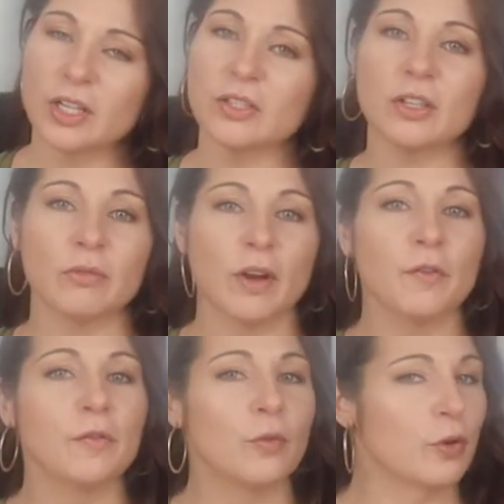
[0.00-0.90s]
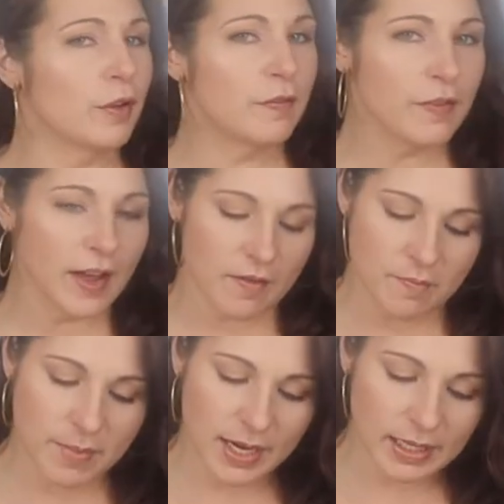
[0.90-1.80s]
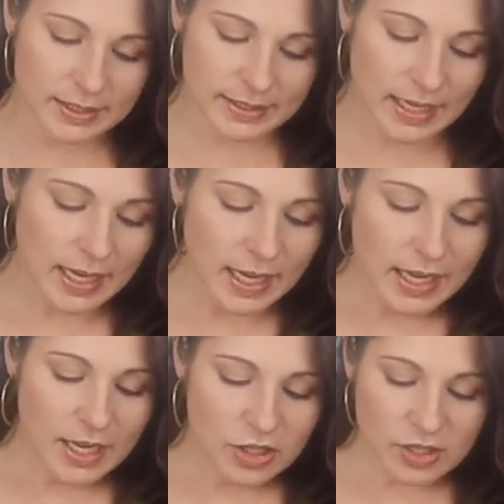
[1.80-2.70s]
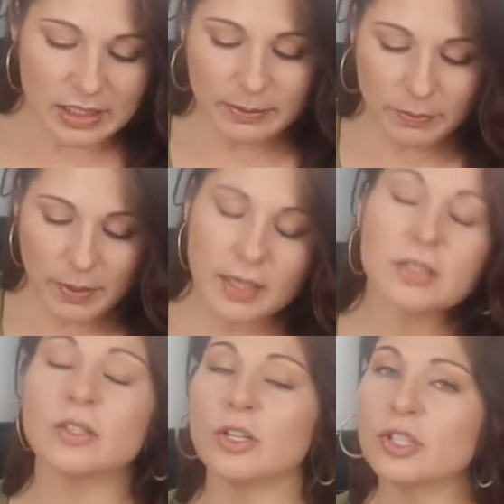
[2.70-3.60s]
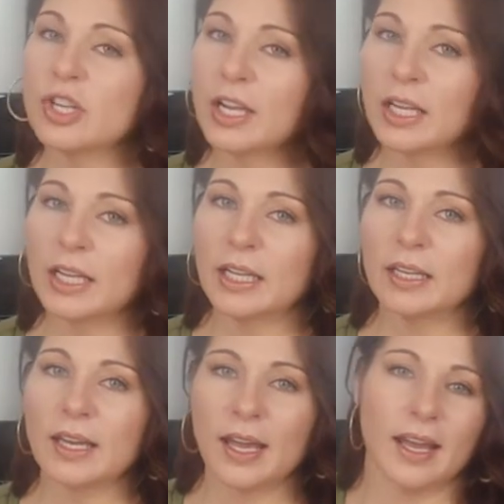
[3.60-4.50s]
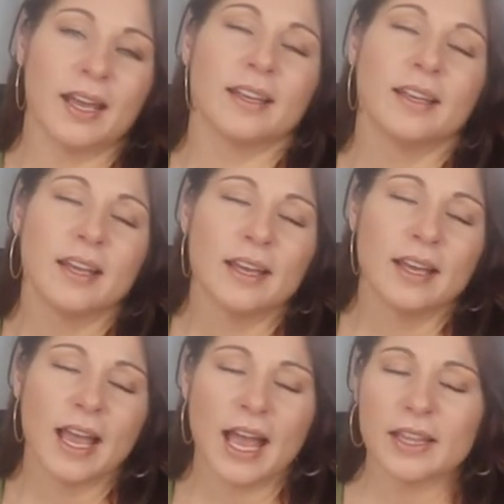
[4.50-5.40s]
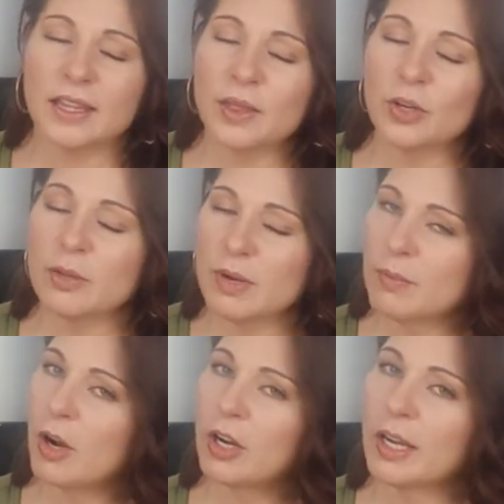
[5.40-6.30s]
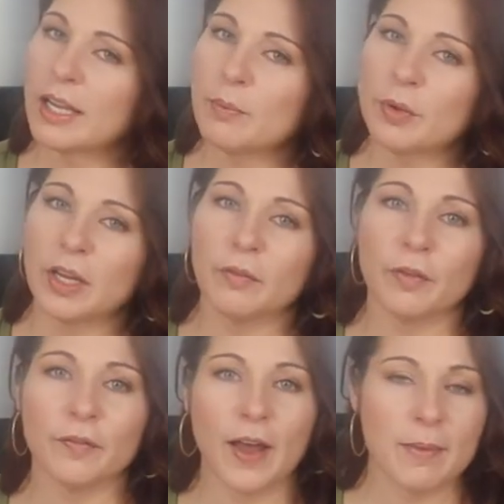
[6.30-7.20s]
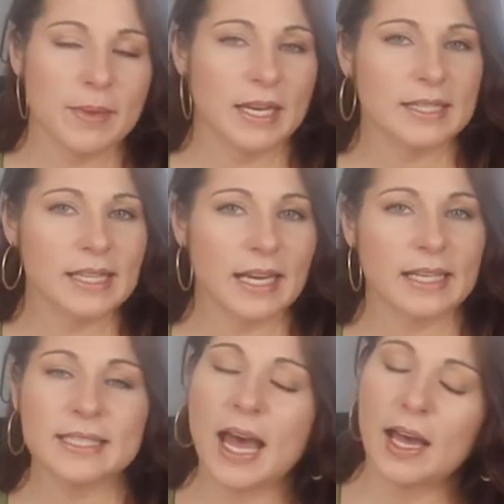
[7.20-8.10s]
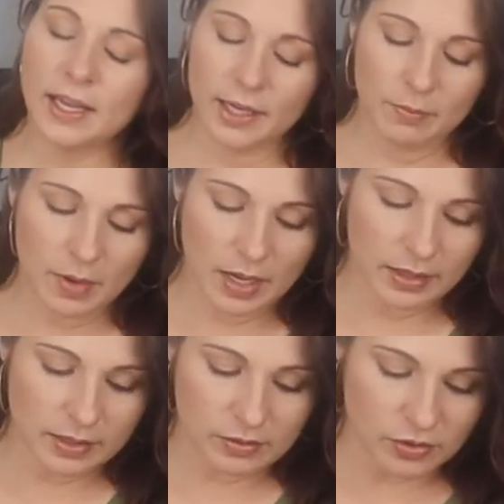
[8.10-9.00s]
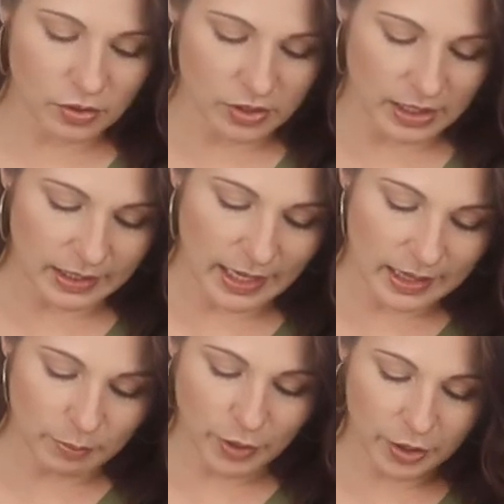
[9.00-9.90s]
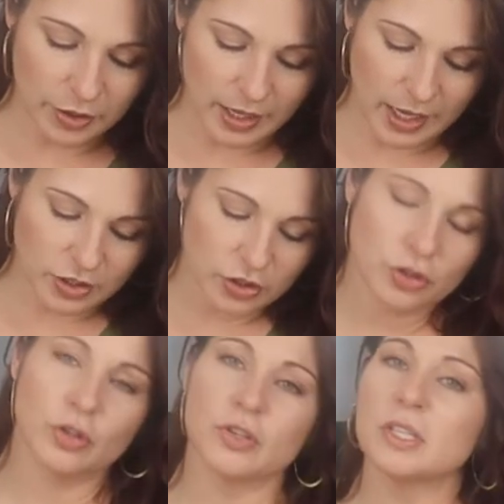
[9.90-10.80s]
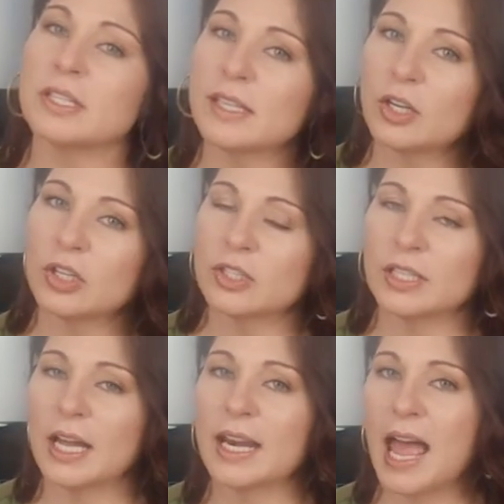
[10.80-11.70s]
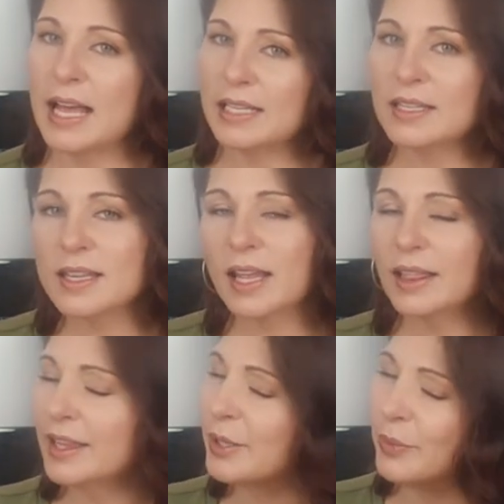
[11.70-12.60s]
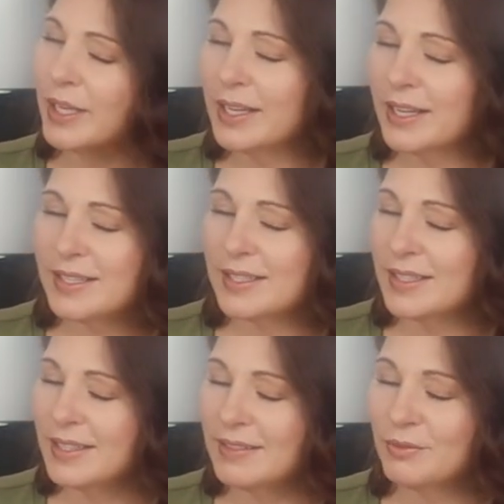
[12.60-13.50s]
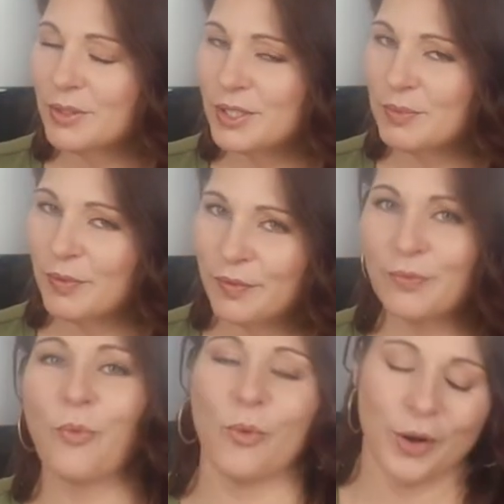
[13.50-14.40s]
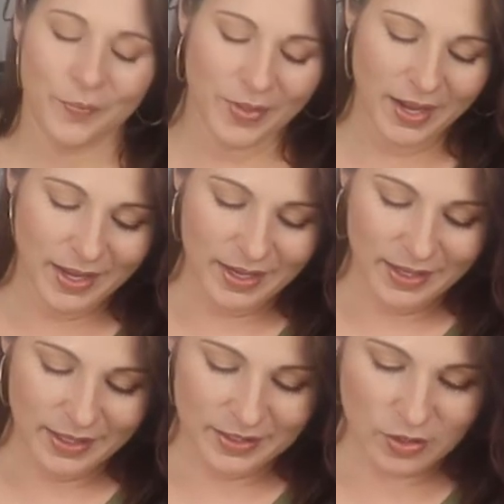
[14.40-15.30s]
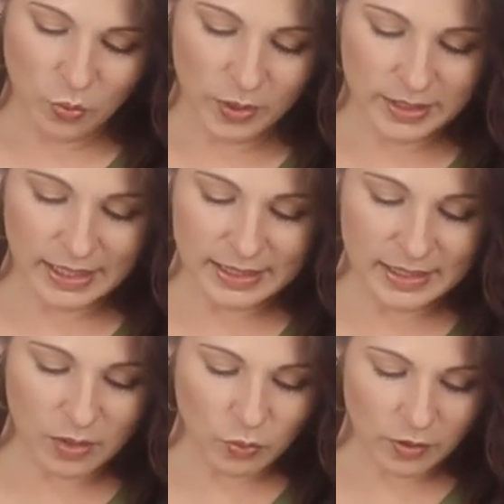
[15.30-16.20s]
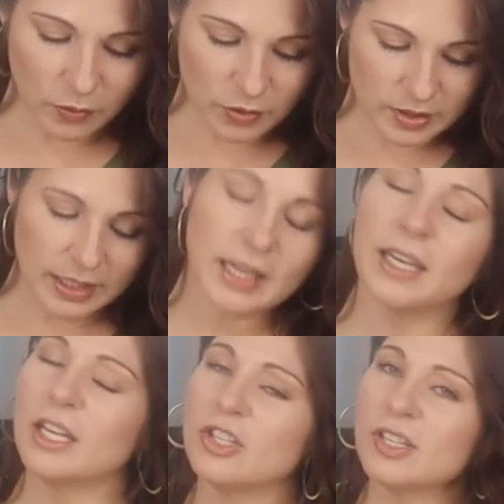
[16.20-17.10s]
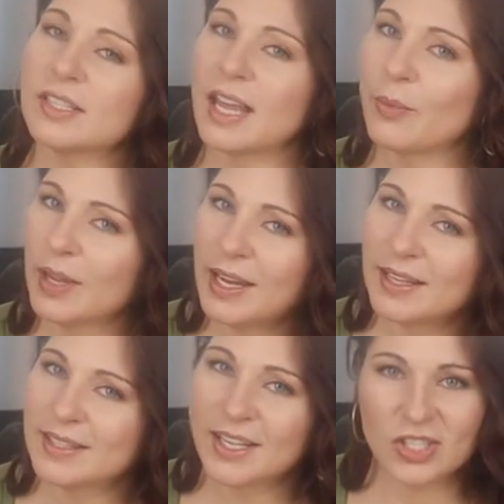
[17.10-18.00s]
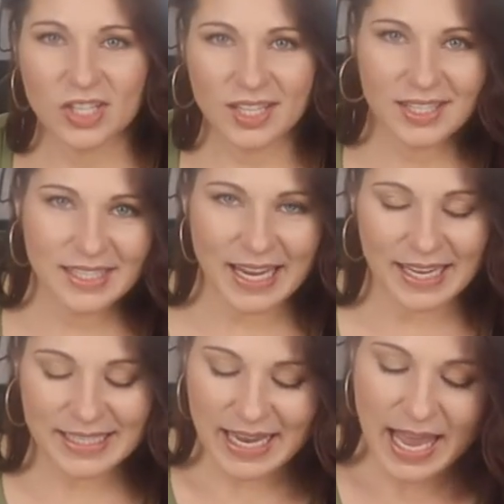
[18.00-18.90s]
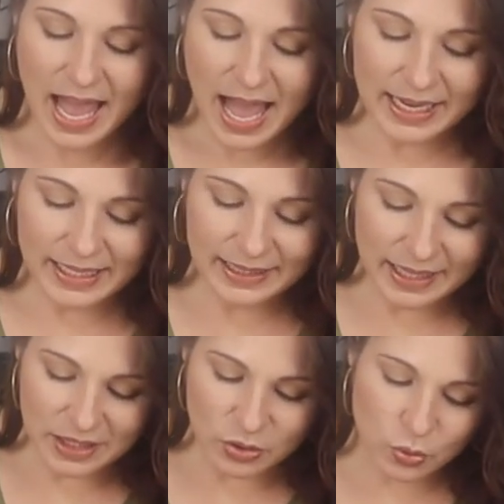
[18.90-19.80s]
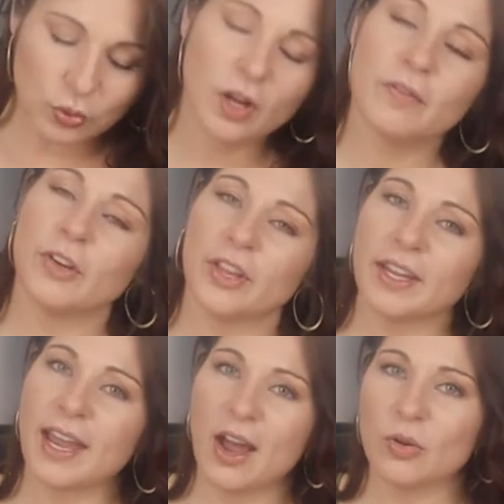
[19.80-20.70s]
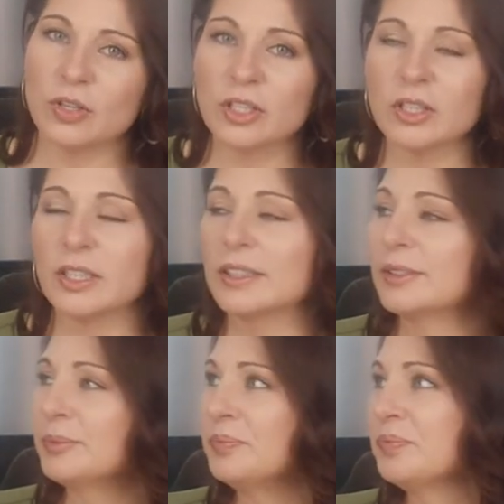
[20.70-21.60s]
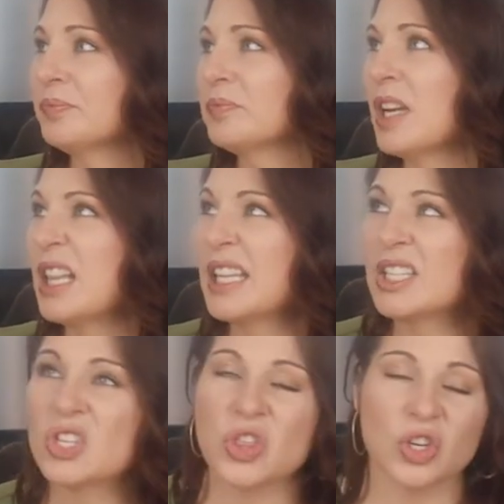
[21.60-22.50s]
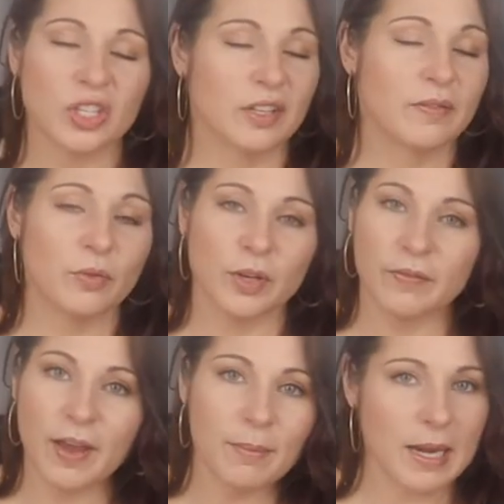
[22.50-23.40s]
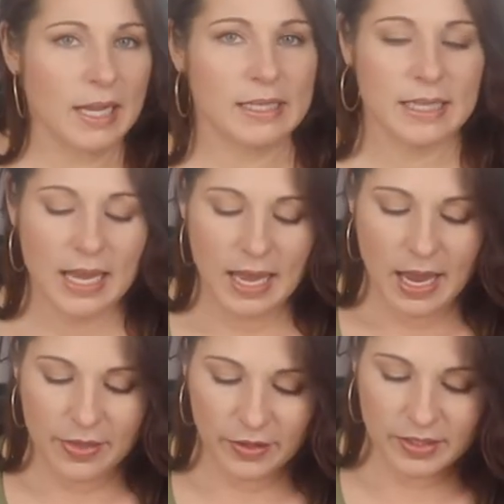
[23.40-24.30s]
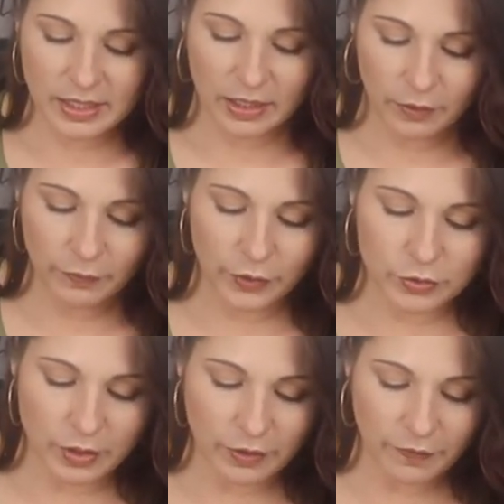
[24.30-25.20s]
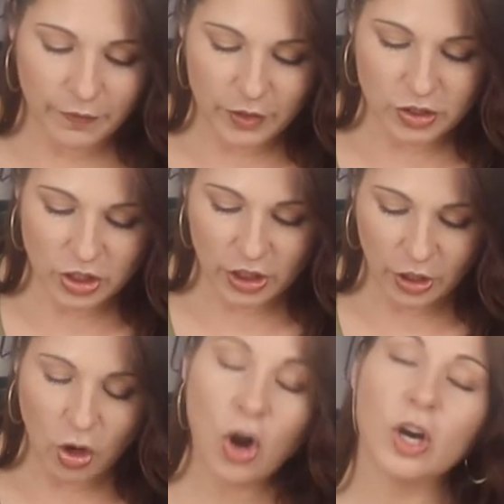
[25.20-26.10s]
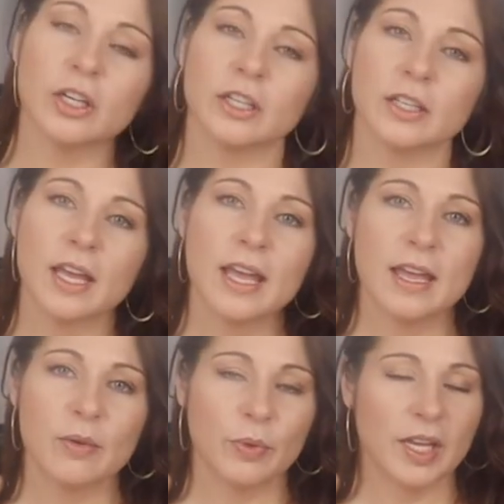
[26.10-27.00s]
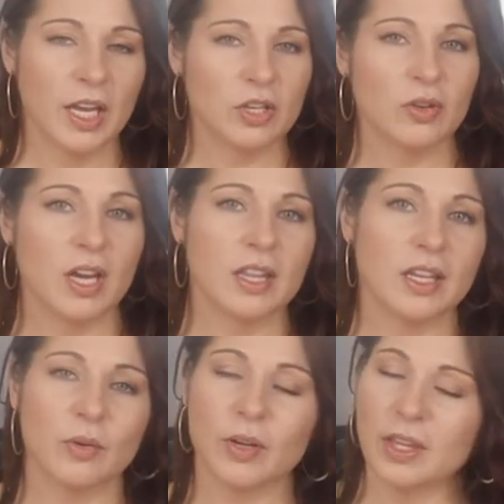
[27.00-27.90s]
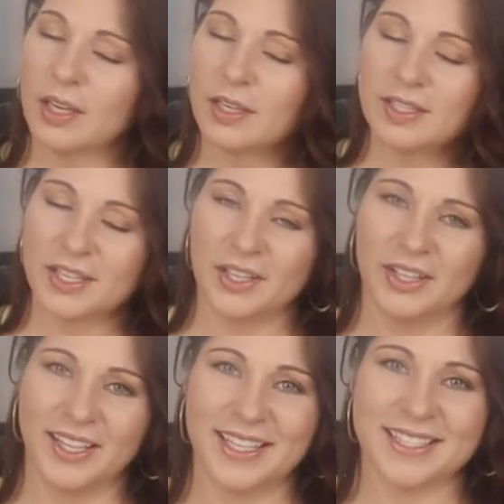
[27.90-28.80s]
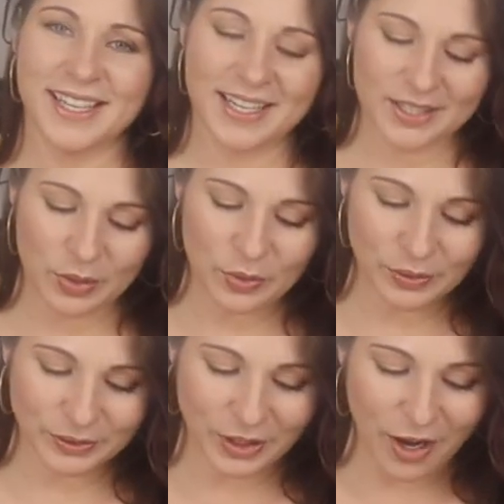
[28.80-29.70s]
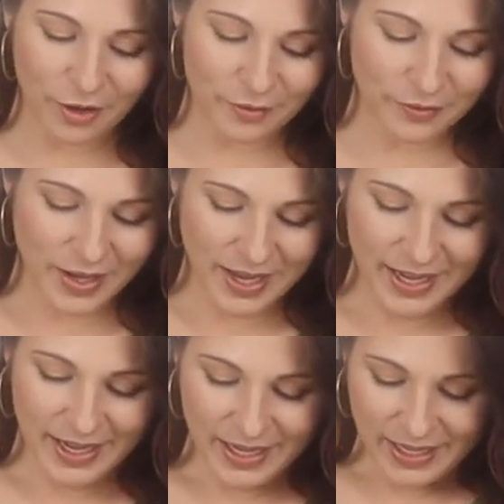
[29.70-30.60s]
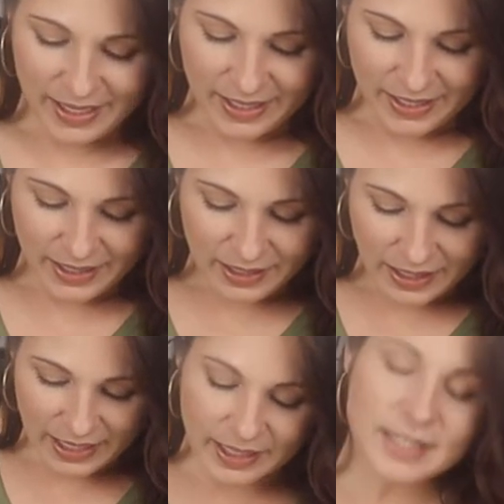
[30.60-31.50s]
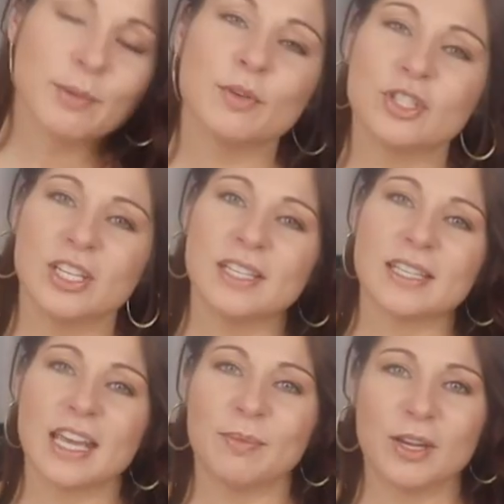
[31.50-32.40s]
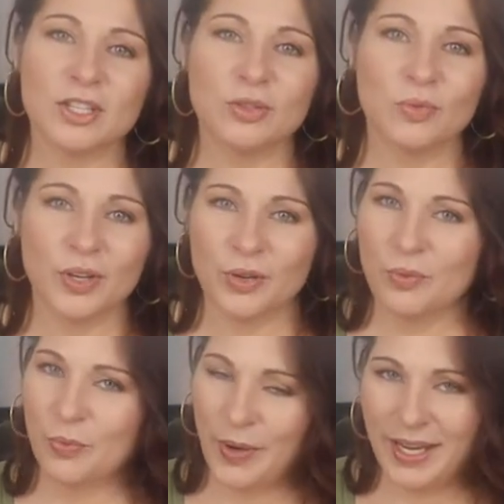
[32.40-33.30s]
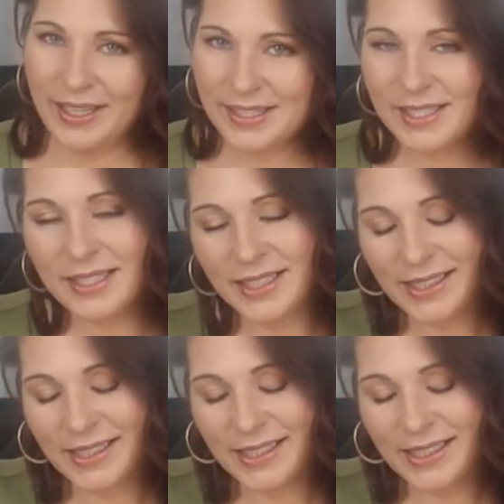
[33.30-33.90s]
It took around 45 minutes. Just keep in mind, start checking it at the 30-minute mark. I kept putting it for 5 minutes at a time until it starts getting lightly brown on the edges. You'll notice the center is not as liquidy as it was before. And so once that's done, of course, like any cheesecake, we can't touch this yet. I need to let this cool off on the counter at least 30-45 minutes, and I'll stick it in the refrigerator to finish getting hard. We can't do anything with it until it gets nice and cooled off. Typical cheesecake makes you want to wait.